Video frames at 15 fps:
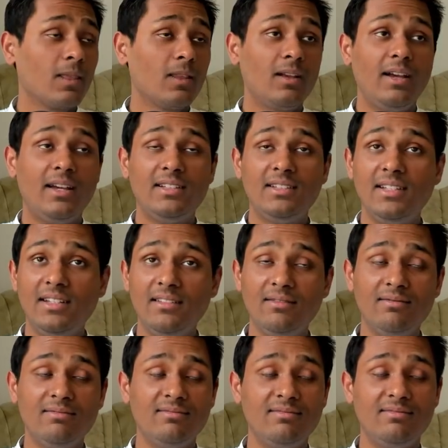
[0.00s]
And then
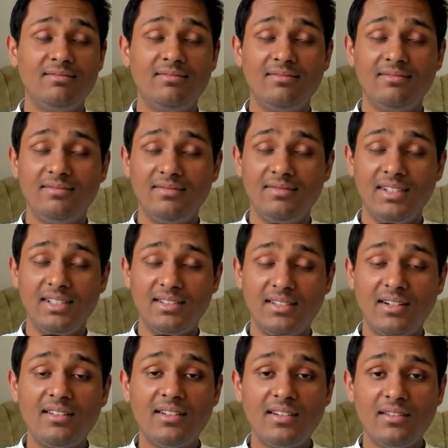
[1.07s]
they
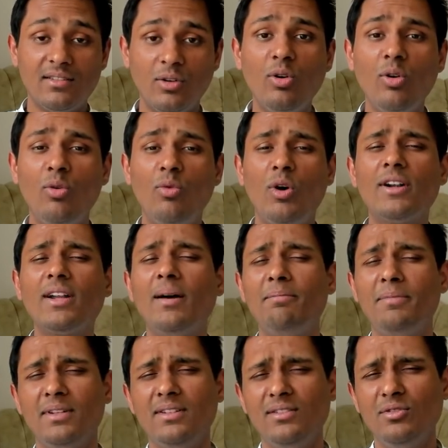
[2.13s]
started, oh, what
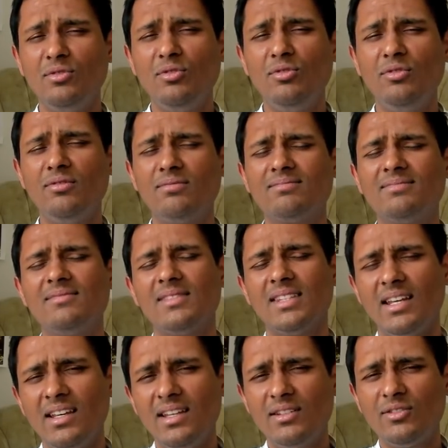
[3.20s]
happens? You know,
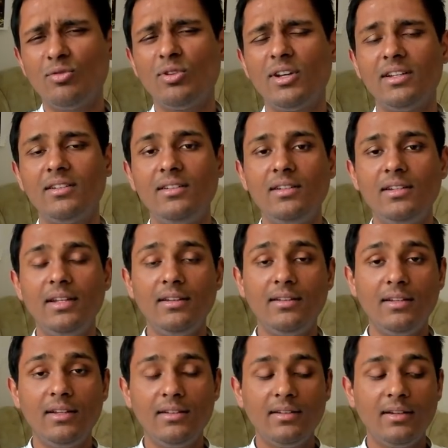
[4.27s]
it's okay. See,
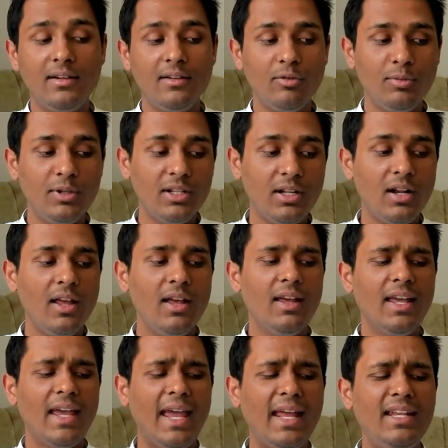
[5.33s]
they said to me that,
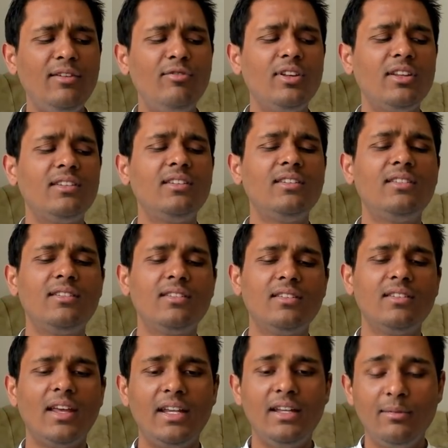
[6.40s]
anyways,
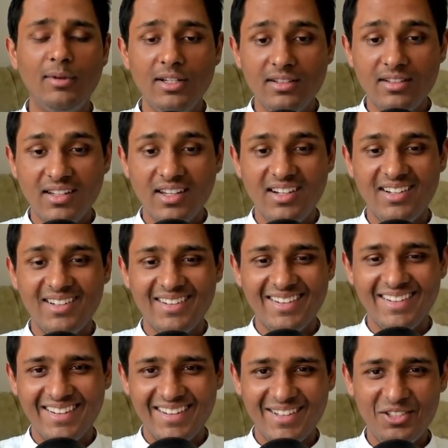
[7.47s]
this animal is killed.
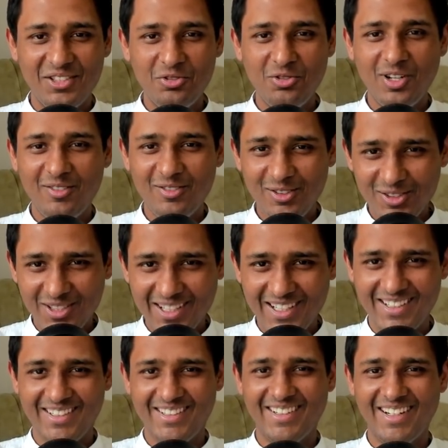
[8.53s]
You have not
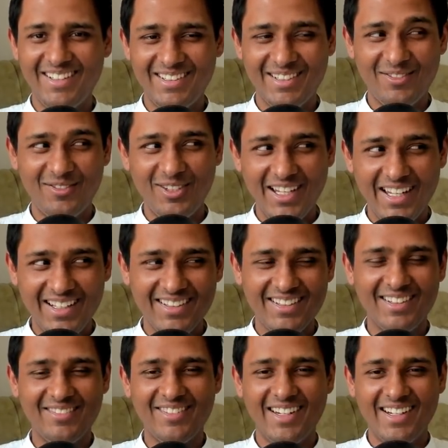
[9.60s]
killed it, right? Somebody else
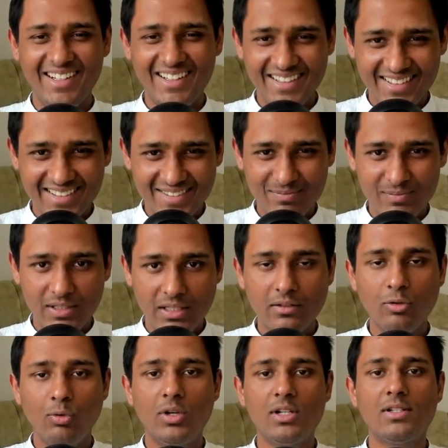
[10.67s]
have killed.
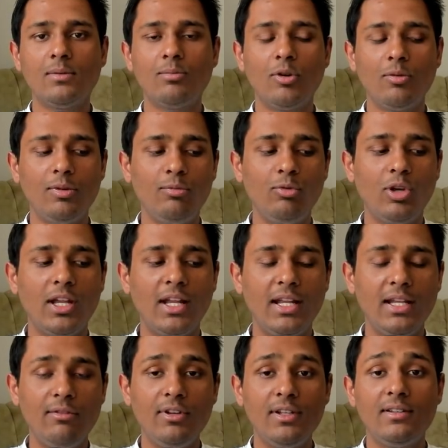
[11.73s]
So what's the problem? You can
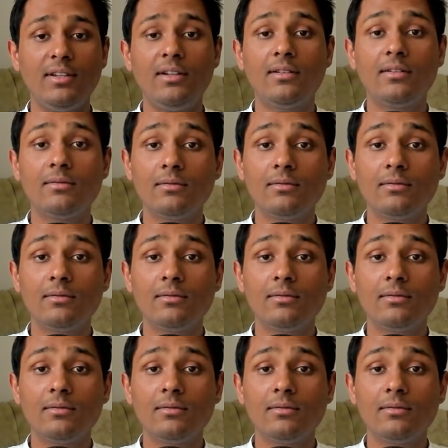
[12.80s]
anyways eat.